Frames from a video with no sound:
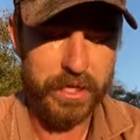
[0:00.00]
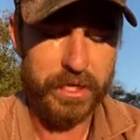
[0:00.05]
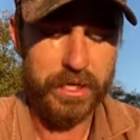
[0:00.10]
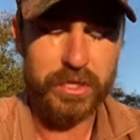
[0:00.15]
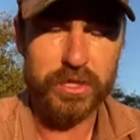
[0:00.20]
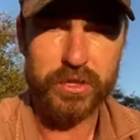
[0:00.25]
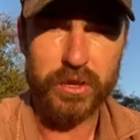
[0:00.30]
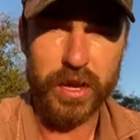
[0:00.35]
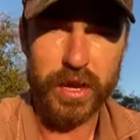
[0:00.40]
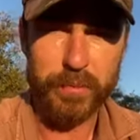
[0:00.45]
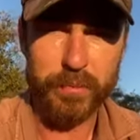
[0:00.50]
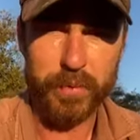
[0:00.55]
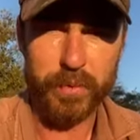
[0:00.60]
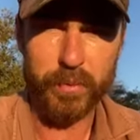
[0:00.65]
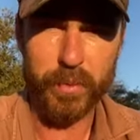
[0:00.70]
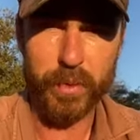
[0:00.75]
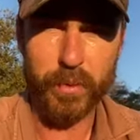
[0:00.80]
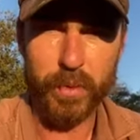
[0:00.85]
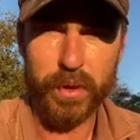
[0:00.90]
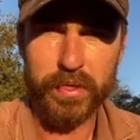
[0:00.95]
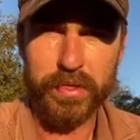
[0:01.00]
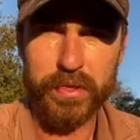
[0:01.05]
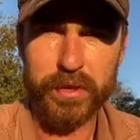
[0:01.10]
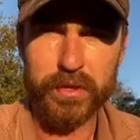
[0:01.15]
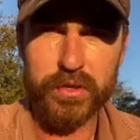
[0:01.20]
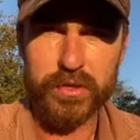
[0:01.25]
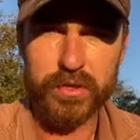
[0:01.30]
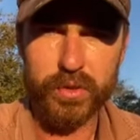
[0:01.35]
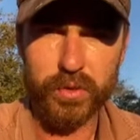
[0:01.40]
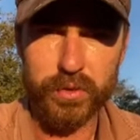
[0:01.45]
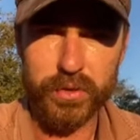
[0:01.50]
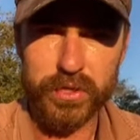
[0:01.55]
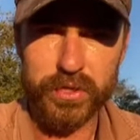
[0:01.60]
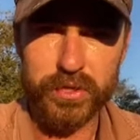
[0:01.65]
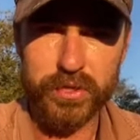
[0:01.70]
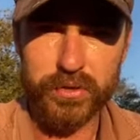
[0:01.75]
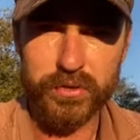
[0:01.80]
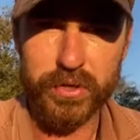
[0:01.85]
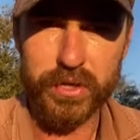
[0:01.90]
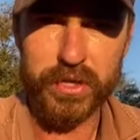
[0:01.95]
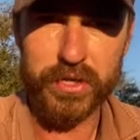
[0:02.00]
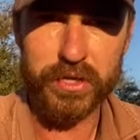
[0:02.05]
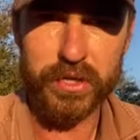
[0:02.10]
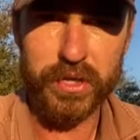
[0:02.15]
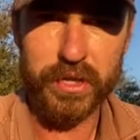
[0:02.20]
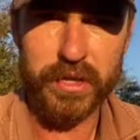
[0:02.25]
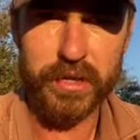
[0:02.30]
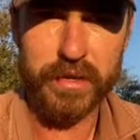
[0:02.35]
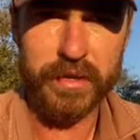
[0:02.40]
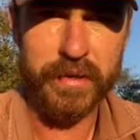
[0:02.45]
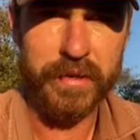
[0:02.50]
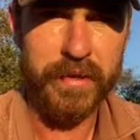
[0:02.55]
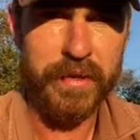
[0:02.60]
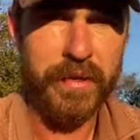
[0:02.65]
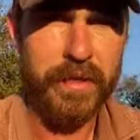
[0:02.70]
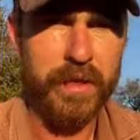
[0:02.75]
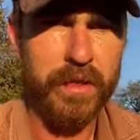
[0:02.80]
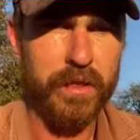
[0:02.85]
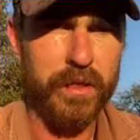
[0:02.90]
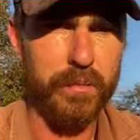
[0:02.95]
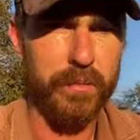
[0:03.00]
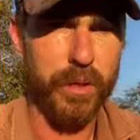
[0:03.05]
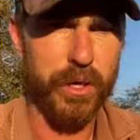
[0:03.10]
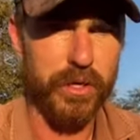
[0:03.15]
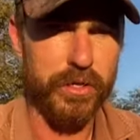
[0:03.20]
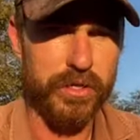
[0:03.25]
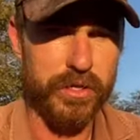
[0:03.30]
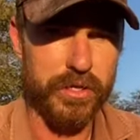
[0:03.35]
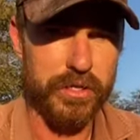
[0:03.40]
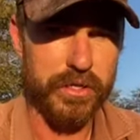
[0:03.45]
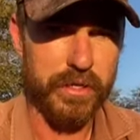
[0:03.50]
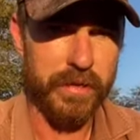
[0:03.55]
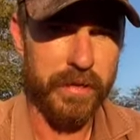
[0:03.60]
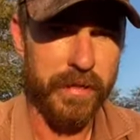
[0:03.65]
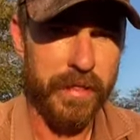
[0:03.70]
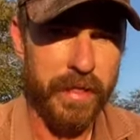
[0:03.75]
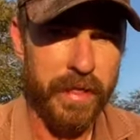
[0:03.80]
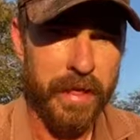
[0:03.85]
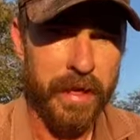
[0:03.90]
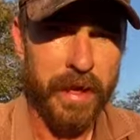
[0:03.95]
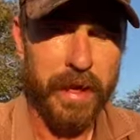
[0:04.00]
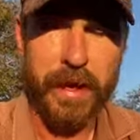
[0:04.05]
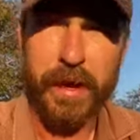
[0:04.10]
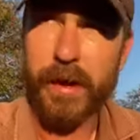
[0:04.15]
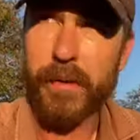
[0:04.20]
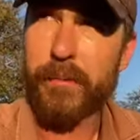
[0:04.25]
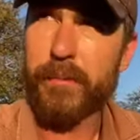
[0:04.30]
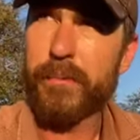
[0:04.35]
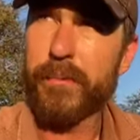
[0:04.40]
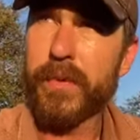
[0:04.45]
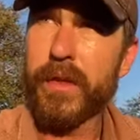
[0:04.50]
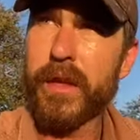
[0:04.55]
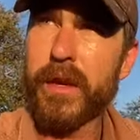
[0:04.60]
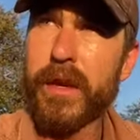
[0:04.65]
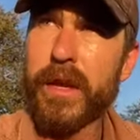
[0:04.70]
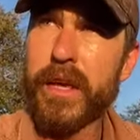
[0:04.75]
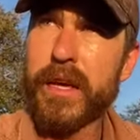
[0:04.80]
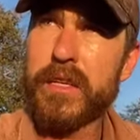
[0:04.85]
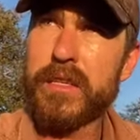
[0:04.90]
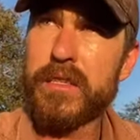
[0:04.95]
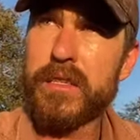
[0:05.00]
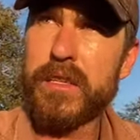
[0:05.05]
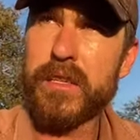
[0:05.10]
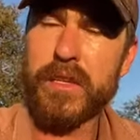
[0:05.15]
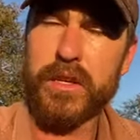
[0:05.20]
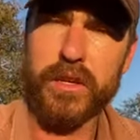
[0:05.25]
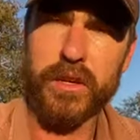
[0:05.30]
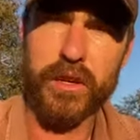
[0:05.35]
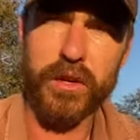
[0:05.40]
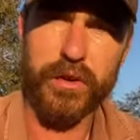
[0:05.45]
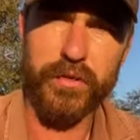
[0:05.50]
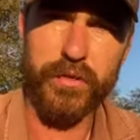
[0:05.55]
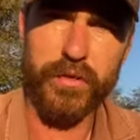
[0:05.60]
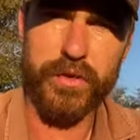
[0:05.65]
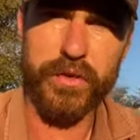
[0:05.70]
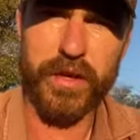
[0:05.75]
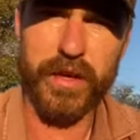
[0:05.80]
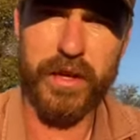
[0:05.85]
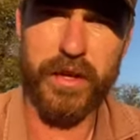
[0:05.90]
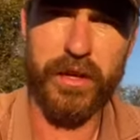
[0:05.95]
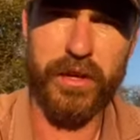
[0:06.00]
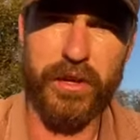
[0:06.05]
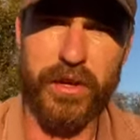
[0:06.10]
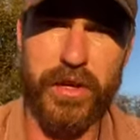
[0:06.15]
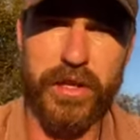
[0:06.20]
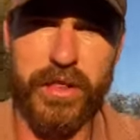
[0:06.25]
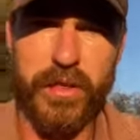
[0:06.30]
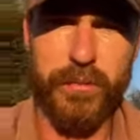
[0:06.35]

to happen. We want those stories to reach the the poachers. Um, next, you know, if you take a look at the